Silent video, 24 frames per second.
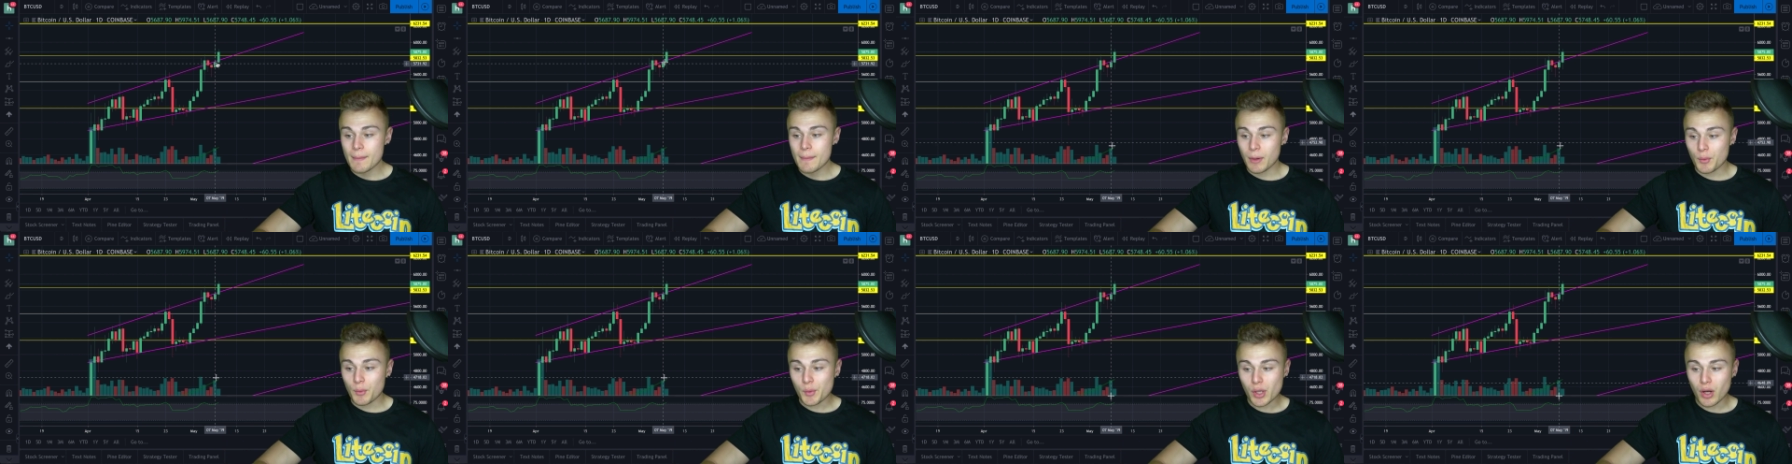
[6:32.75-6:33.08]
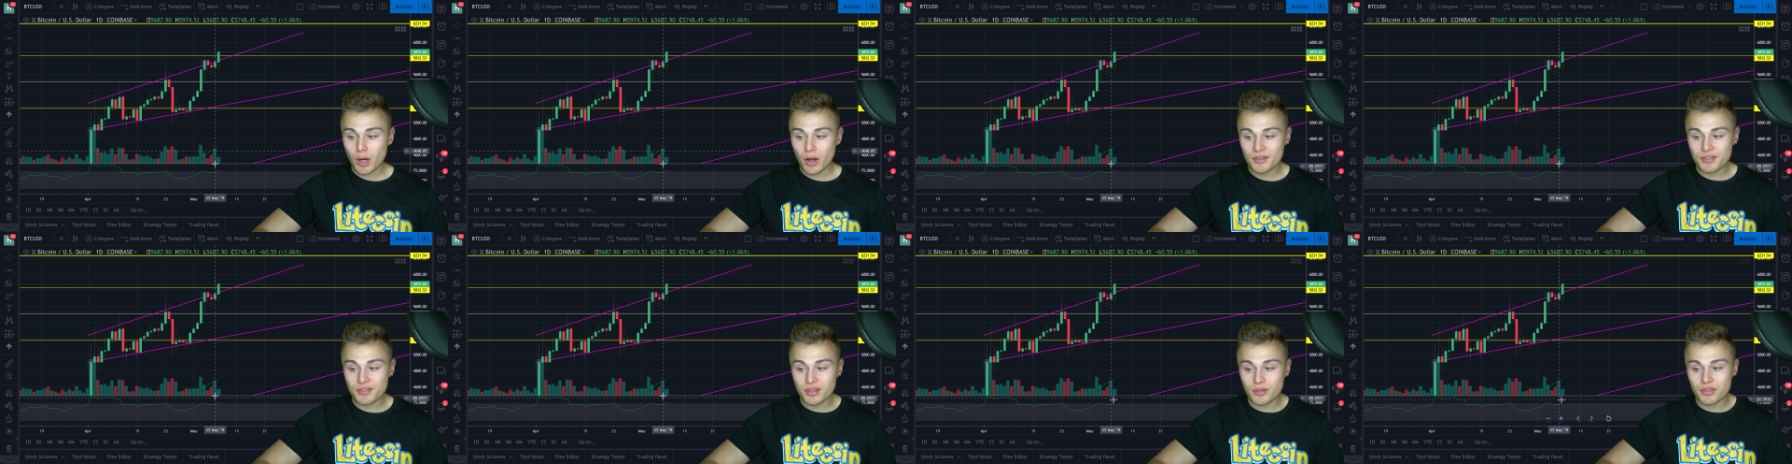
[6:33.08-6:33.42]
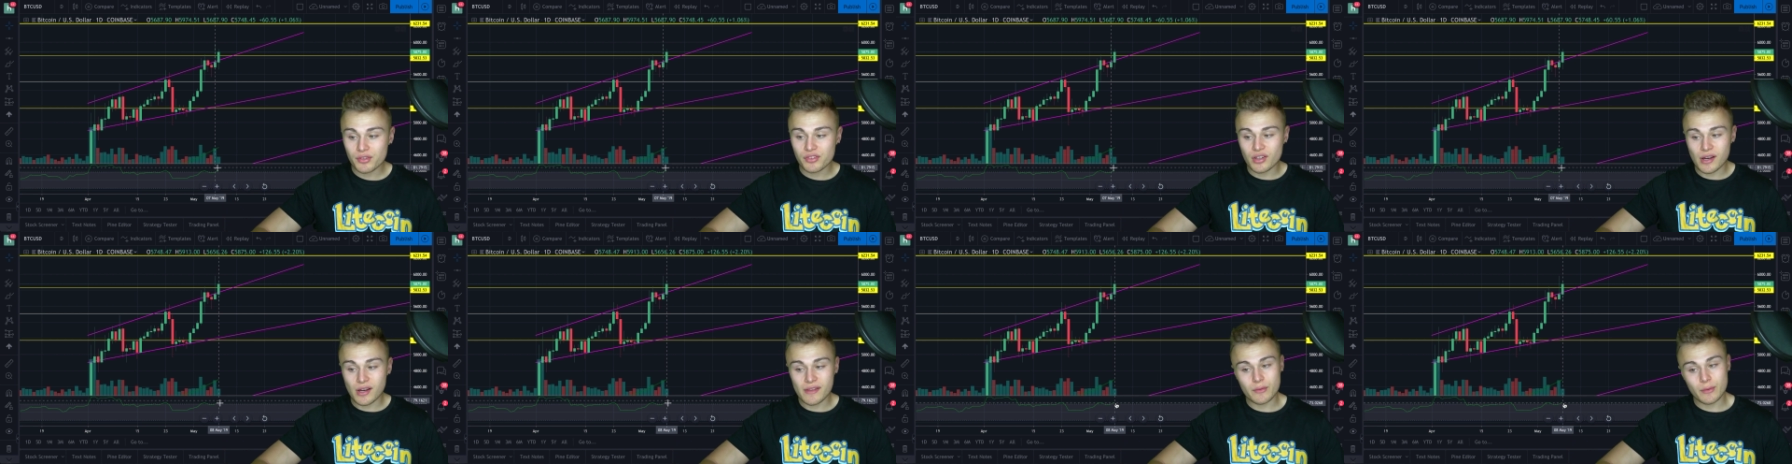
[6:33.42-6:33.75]
but we also
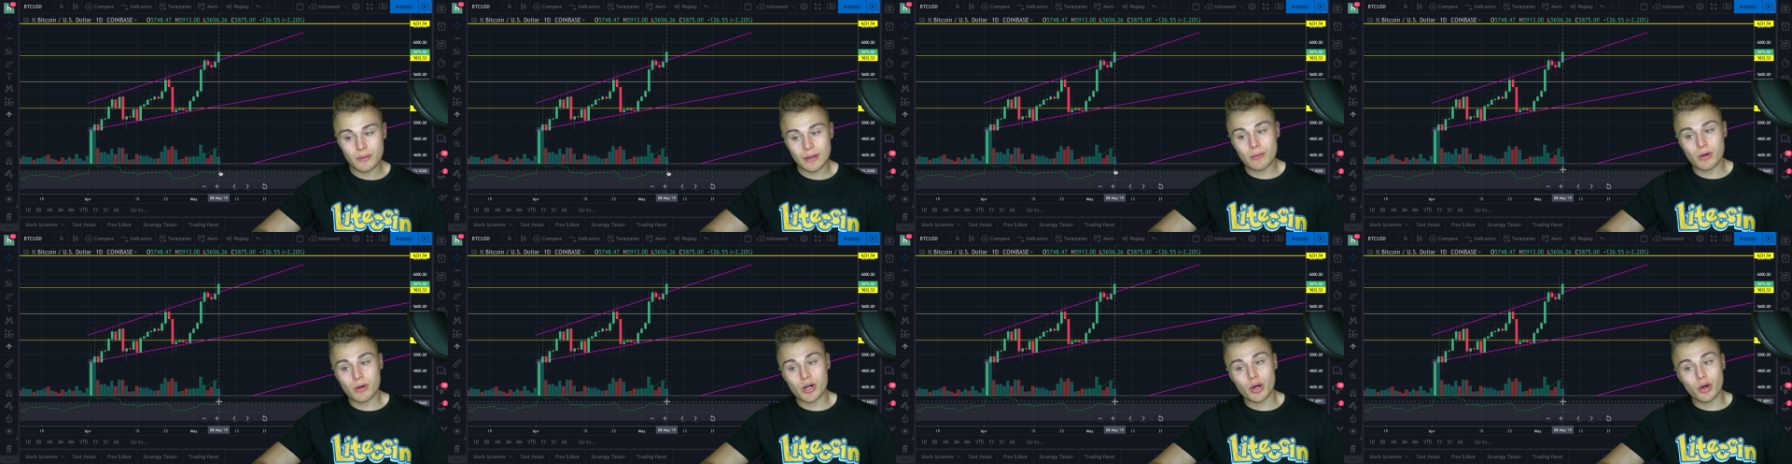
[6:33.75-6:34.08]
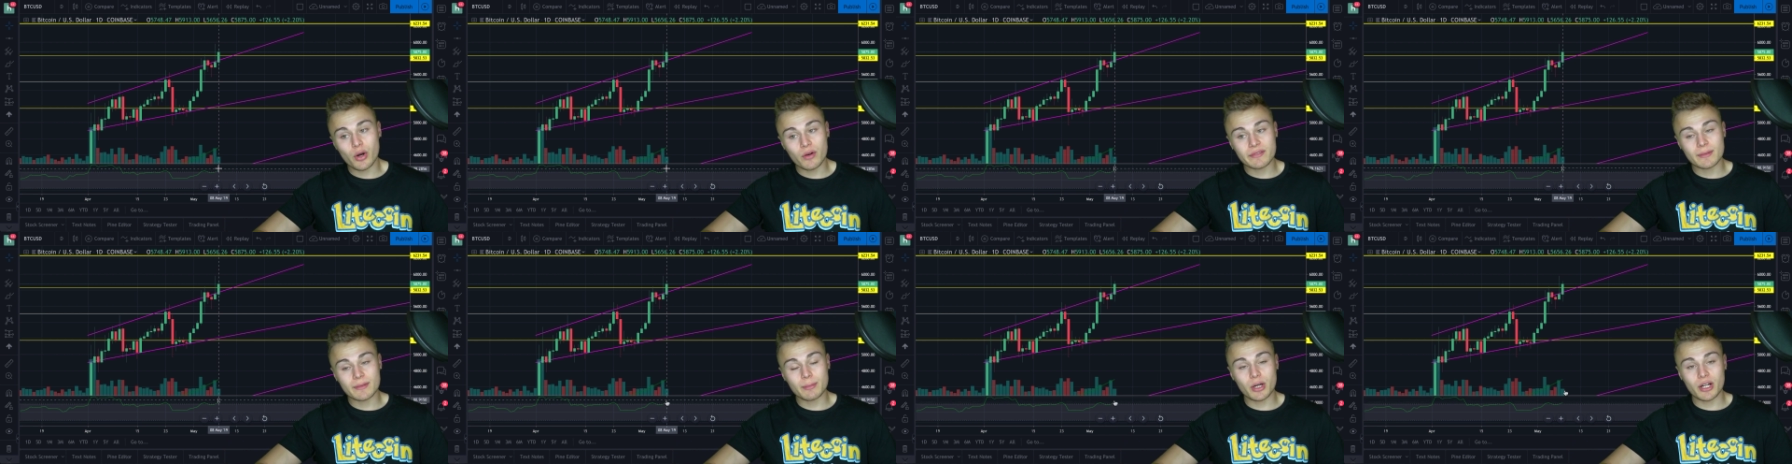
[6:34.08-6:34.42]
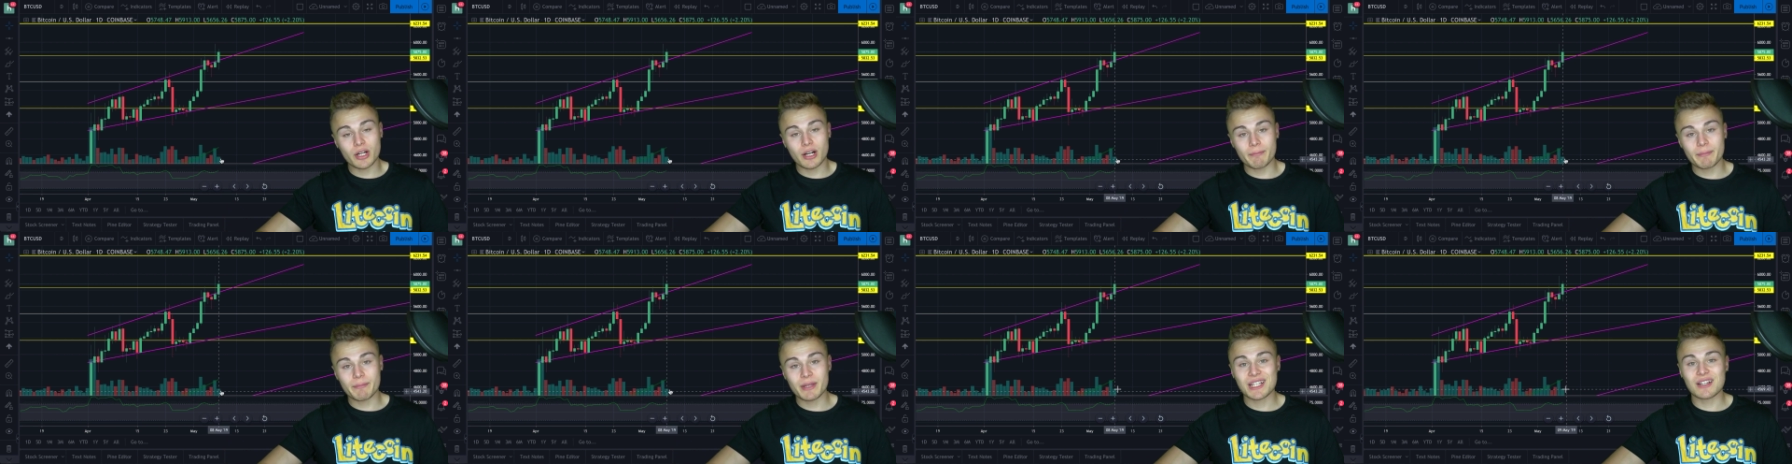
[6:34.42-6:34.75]
saw that we were
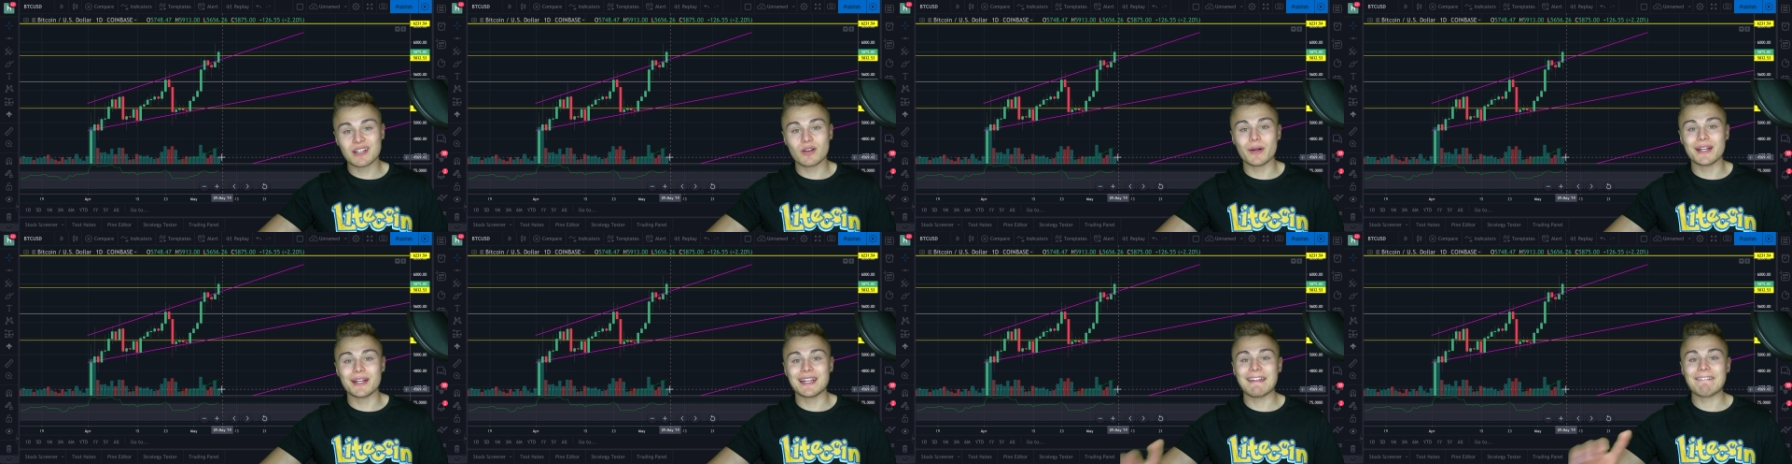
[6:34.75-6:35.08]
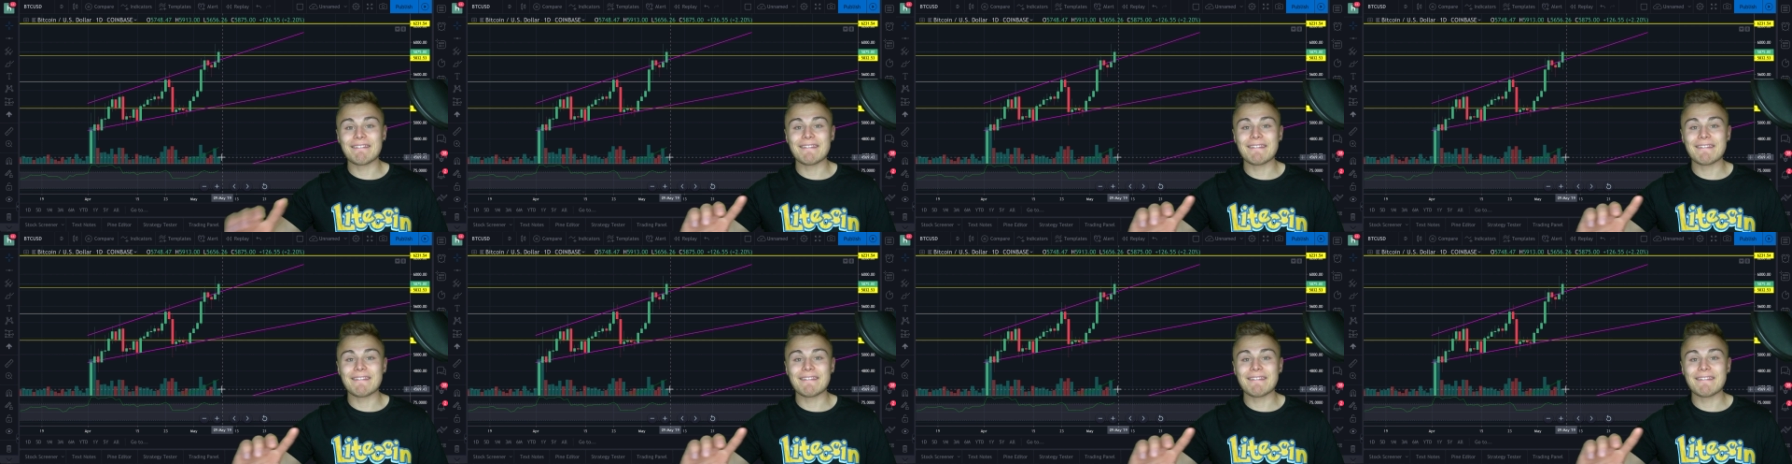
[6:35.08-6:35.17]
overbought on Bitcoin,